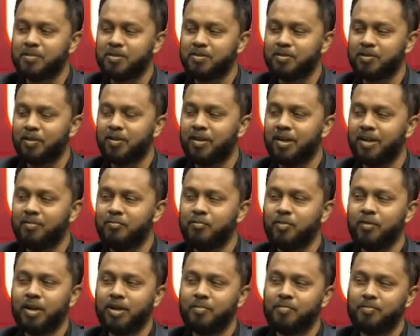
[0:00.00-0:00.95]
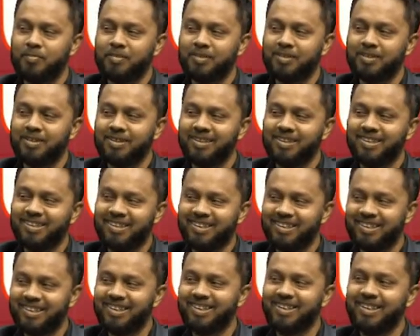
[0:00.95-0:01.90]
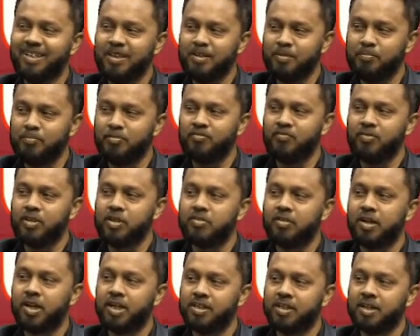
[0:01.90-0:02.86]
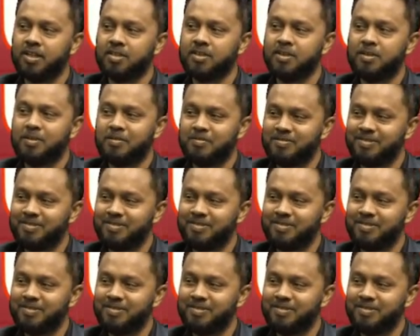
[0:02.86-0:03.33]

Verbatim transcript: so we can. So there's visualize ourselves. Yeah. So